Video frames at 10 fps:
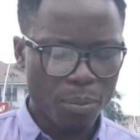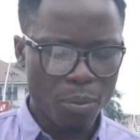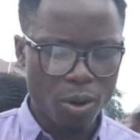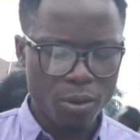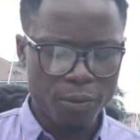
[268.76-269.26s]

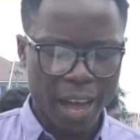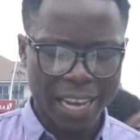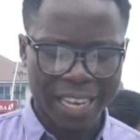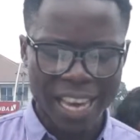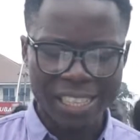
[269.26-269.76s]
move
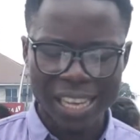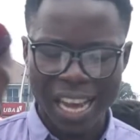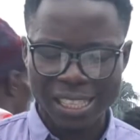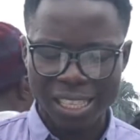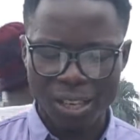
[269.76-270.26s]
against
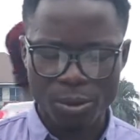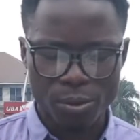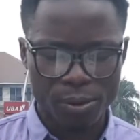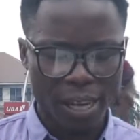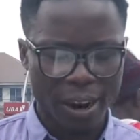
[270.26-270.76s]
Atiku,
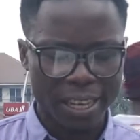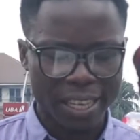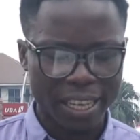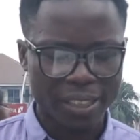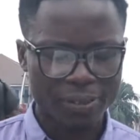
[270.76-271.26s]

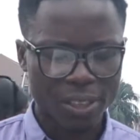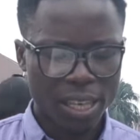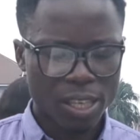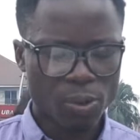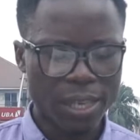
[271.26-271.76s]
Saraki.
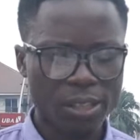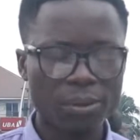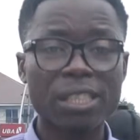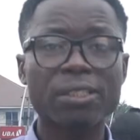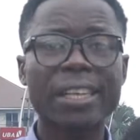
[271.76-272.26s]

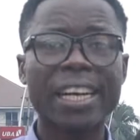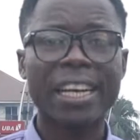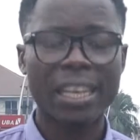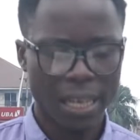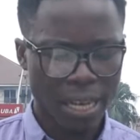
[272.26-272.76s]

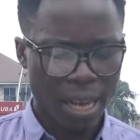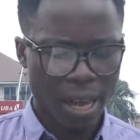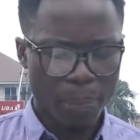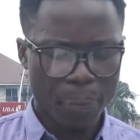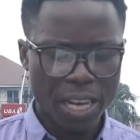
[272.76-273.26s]
2023,
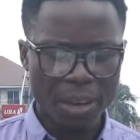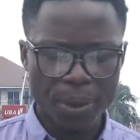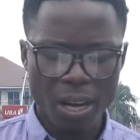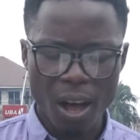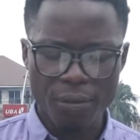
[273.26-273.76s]

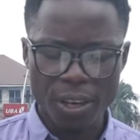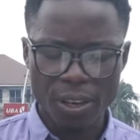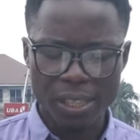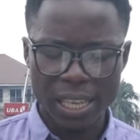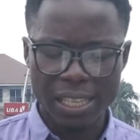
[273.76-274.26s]
PDP
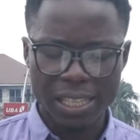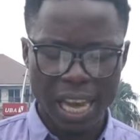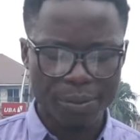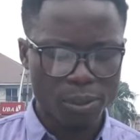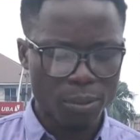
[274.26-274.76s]
governors in
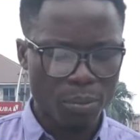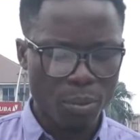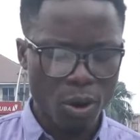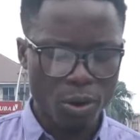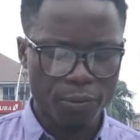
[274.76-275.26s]
debt
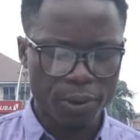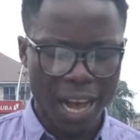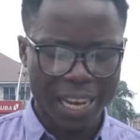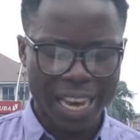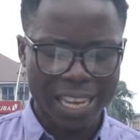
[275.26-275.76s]
move
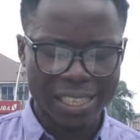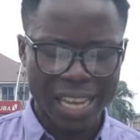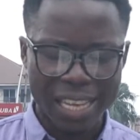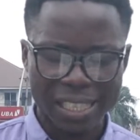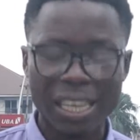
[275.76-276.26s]
against
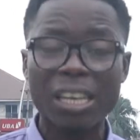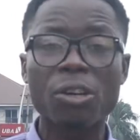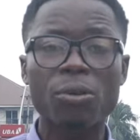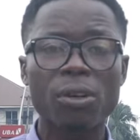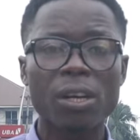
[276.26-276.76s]

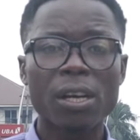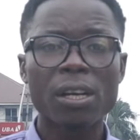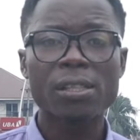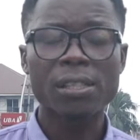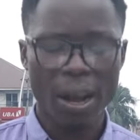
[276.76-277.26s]
Atiku,
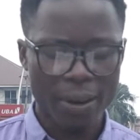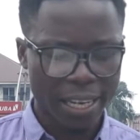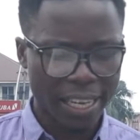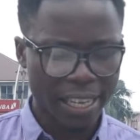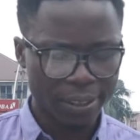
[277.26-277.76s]

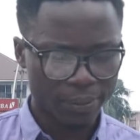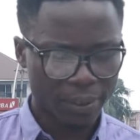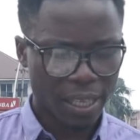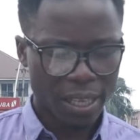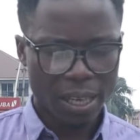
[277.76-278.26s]
Saraki.
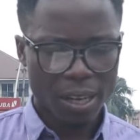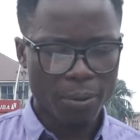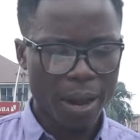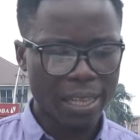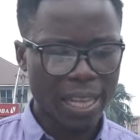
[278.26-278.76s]

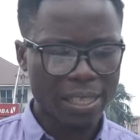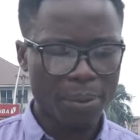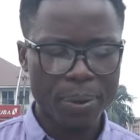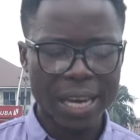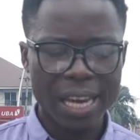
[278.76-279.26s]
All right, that's the
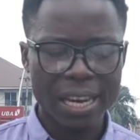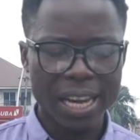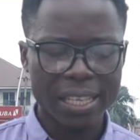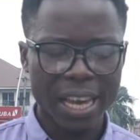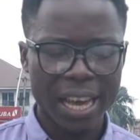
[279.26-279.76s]
big
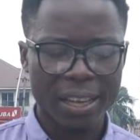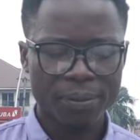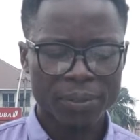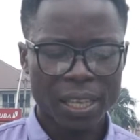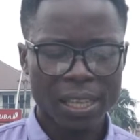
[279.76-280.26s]
headline here.
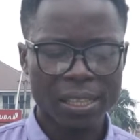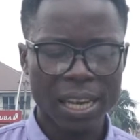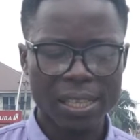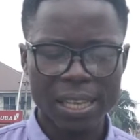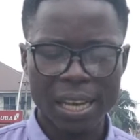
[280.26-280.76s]
It
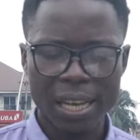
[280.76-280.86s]
says,